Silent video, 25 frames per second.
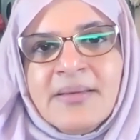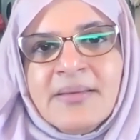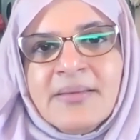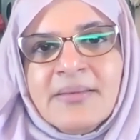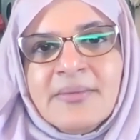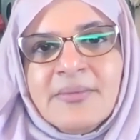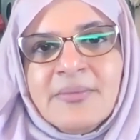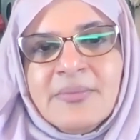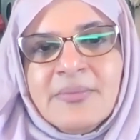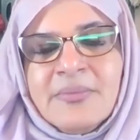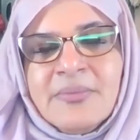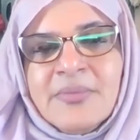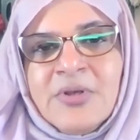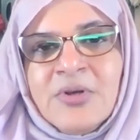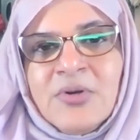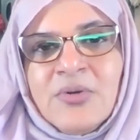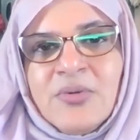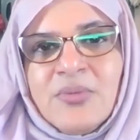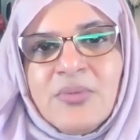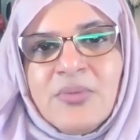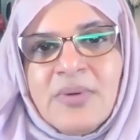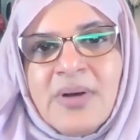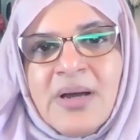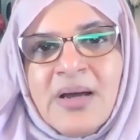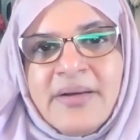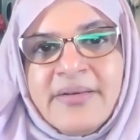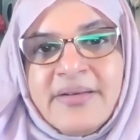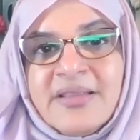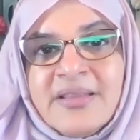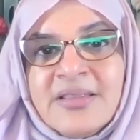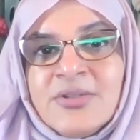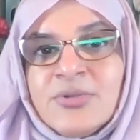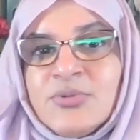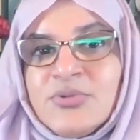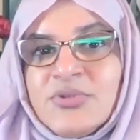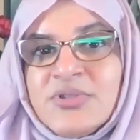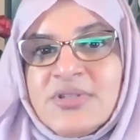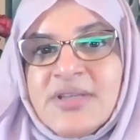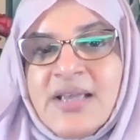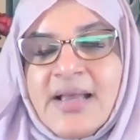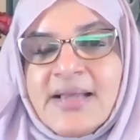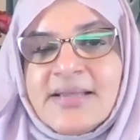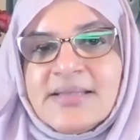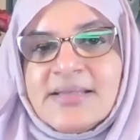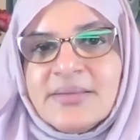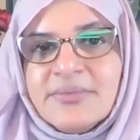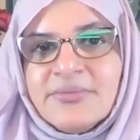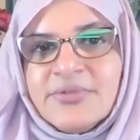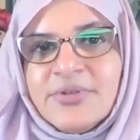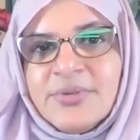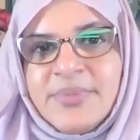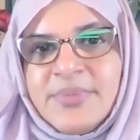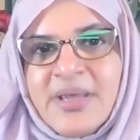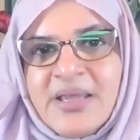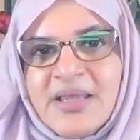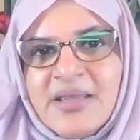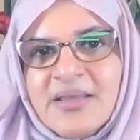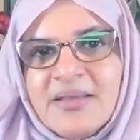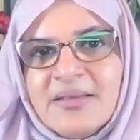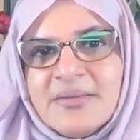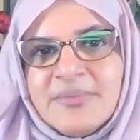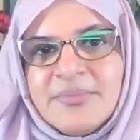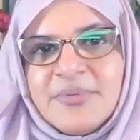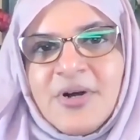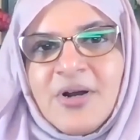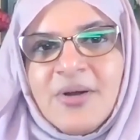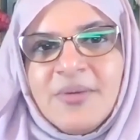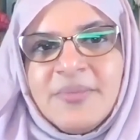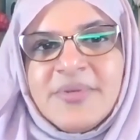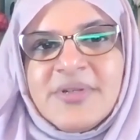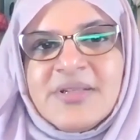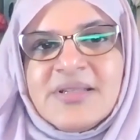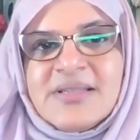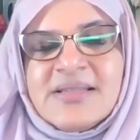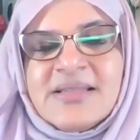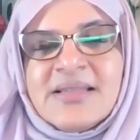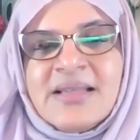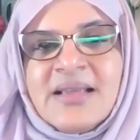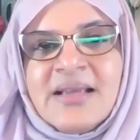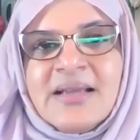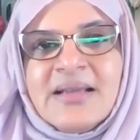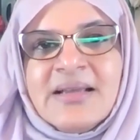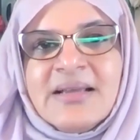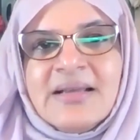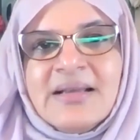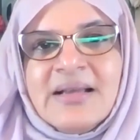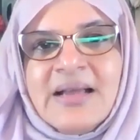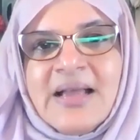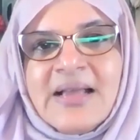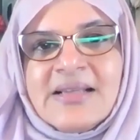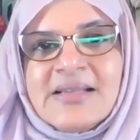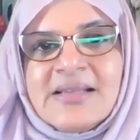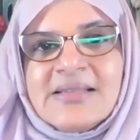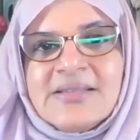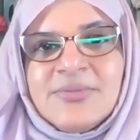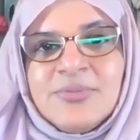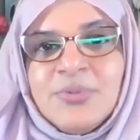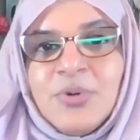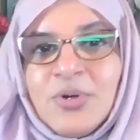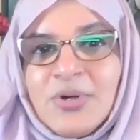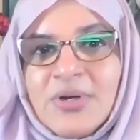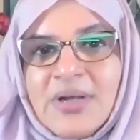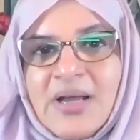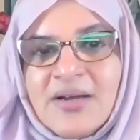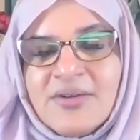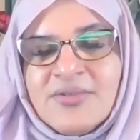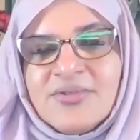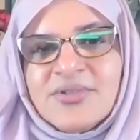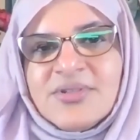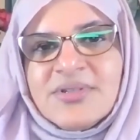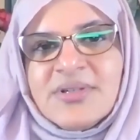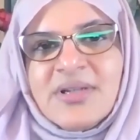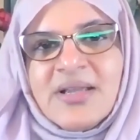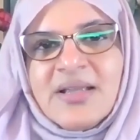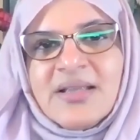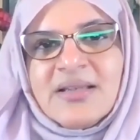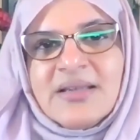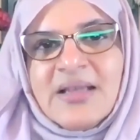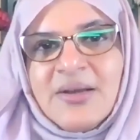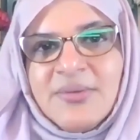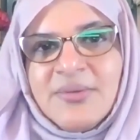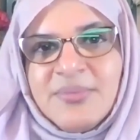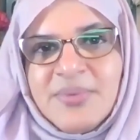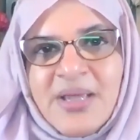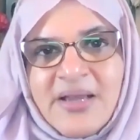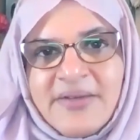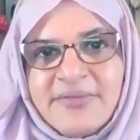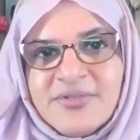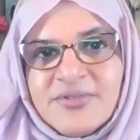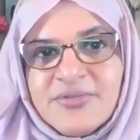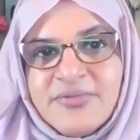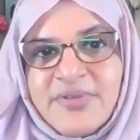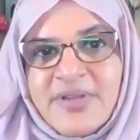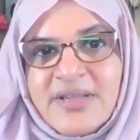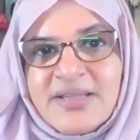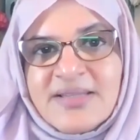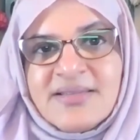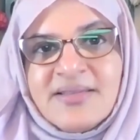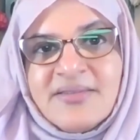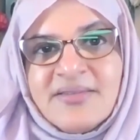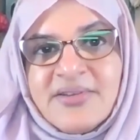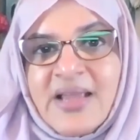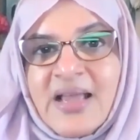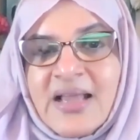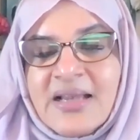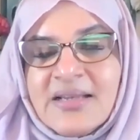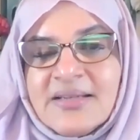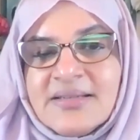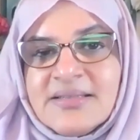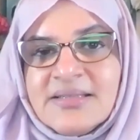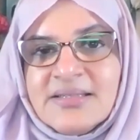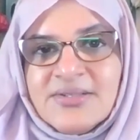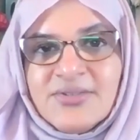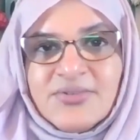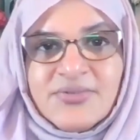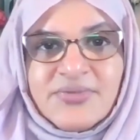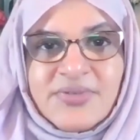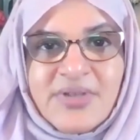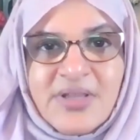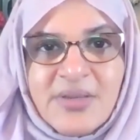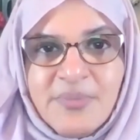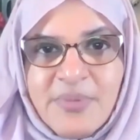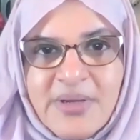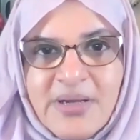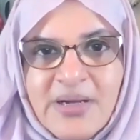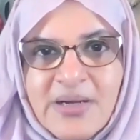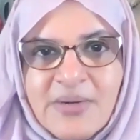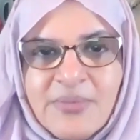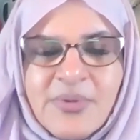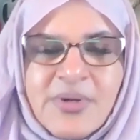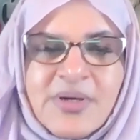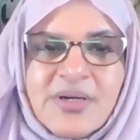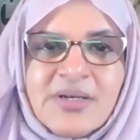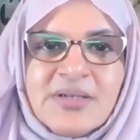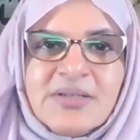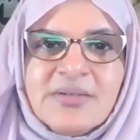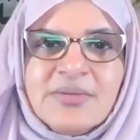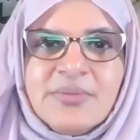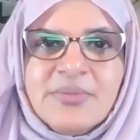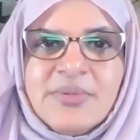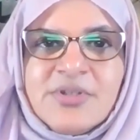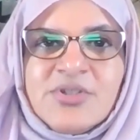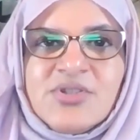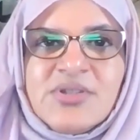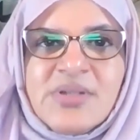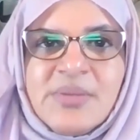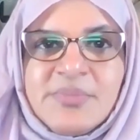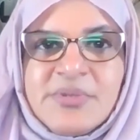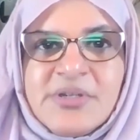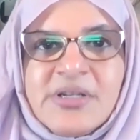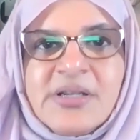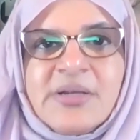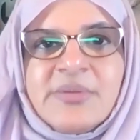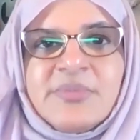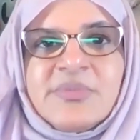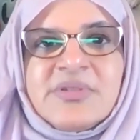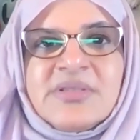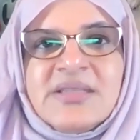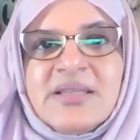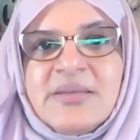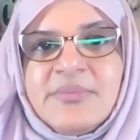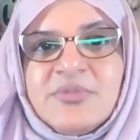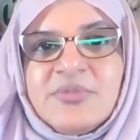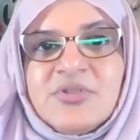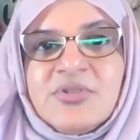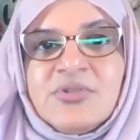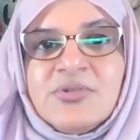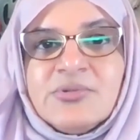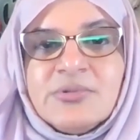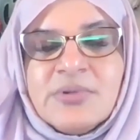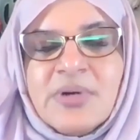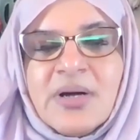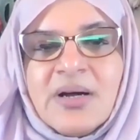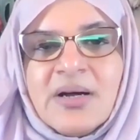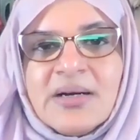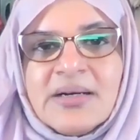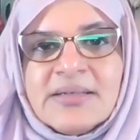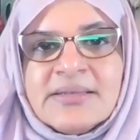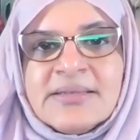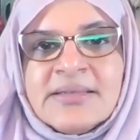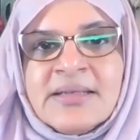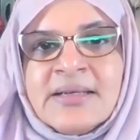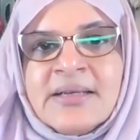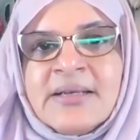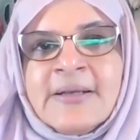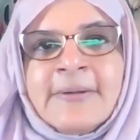um, you know, our enthusiasm for making the promise has worn out, and now we have to face the reality of keeping our word, which sometimes seems too hard.